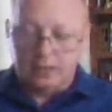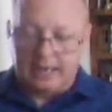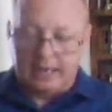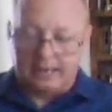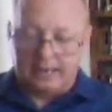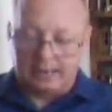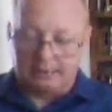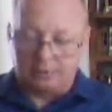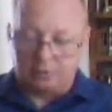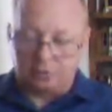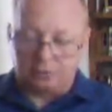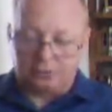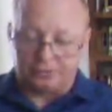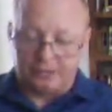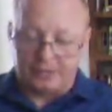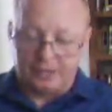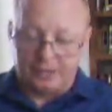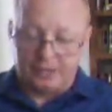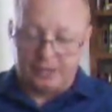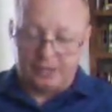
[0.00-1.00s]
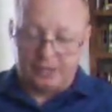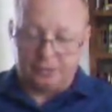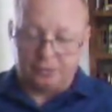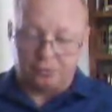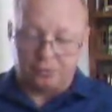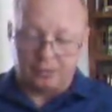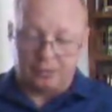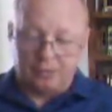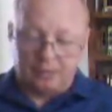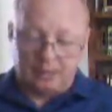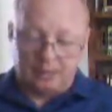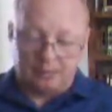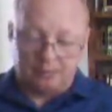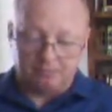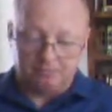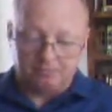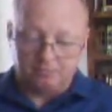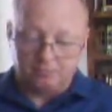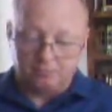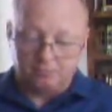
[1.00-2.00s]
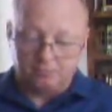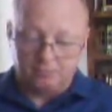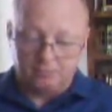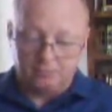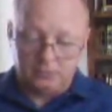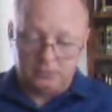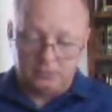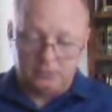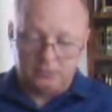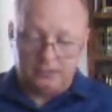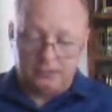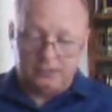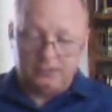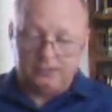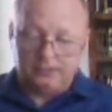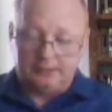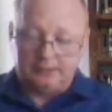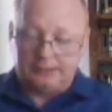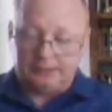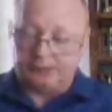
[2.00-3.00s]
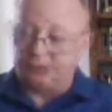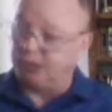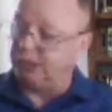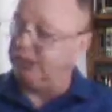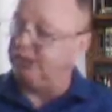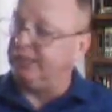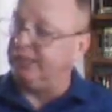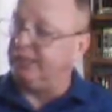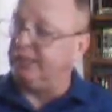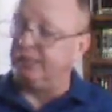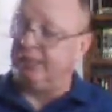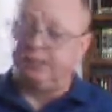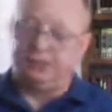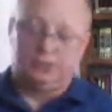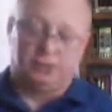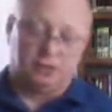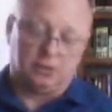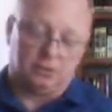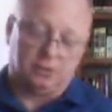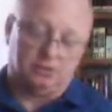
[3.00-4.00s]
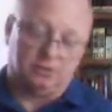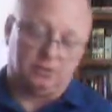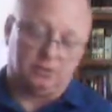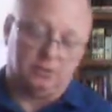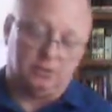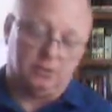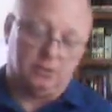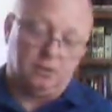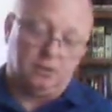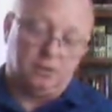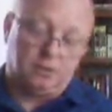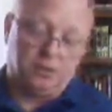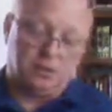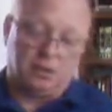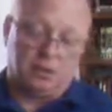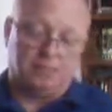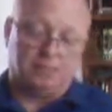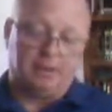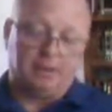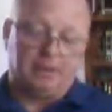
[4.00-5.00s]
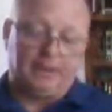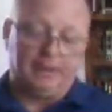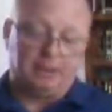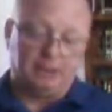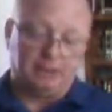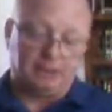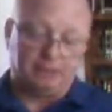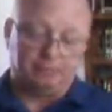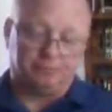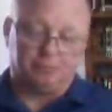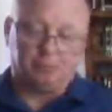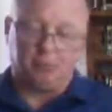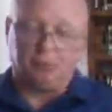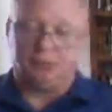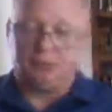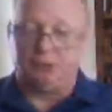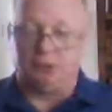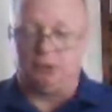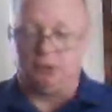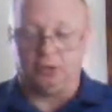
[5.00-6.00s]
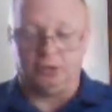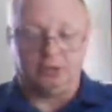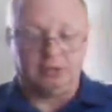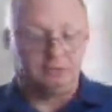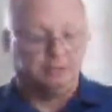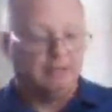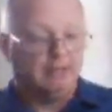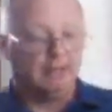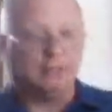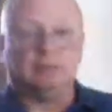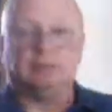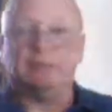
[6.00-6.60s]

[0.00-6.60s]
And then, of course, you got to note that there's a checklist on some page. Of course, you can look at the page